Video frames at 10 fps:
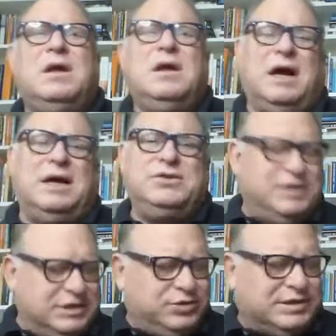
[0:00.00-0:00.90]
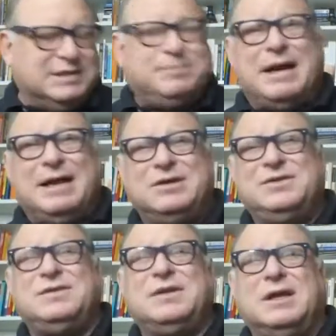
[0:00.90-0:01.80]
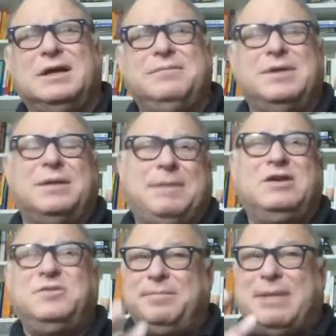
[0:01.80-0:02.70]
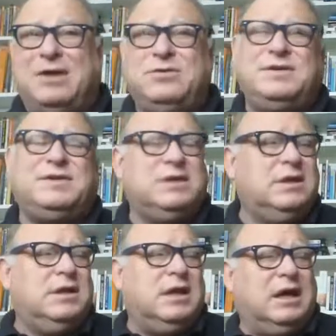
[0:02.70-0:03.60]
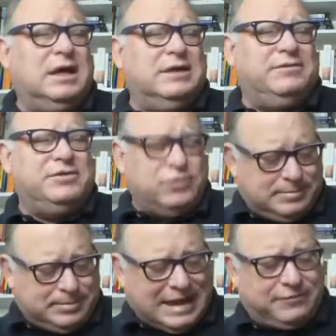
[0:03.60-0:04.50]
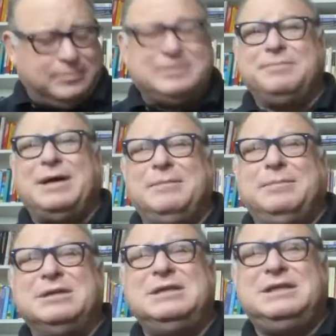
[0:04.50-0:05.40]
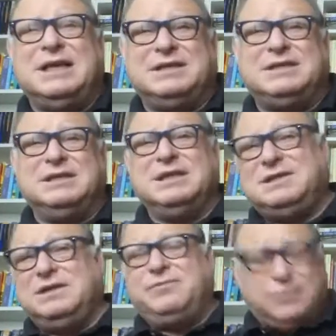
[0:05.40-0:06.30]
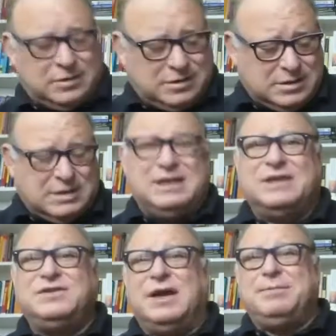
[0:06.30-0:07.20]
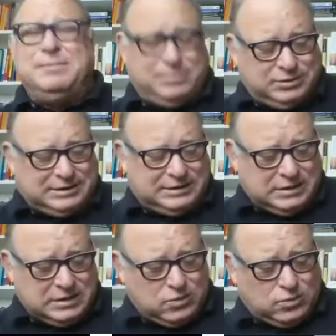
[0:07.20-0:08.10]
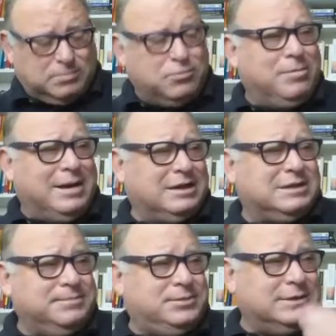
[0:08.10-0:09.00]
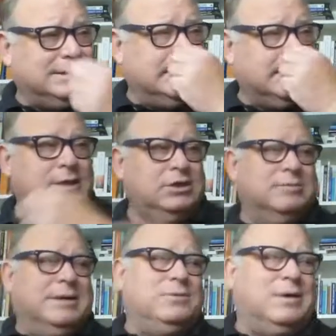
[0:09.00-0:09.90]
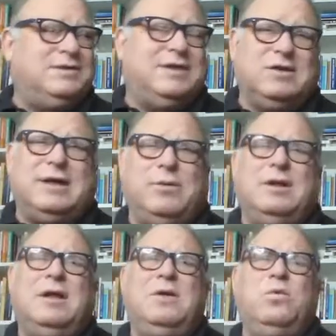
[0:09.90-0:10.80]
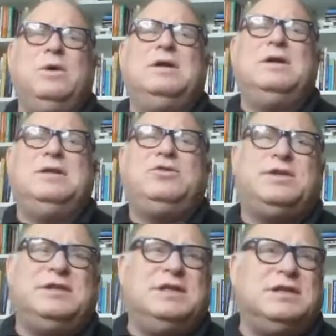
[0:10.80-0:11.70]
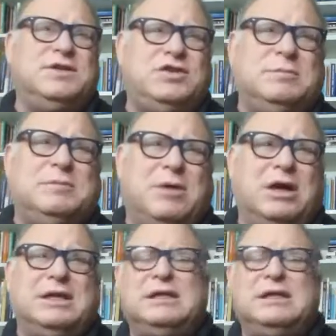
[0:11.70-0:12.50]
There's interesting patterns, not patterns, but boundaries. If you're doing platform compatibility testing, let's say for desktop computing or mobile computing, you might want to say, okay, well, we're interested in a consumer market,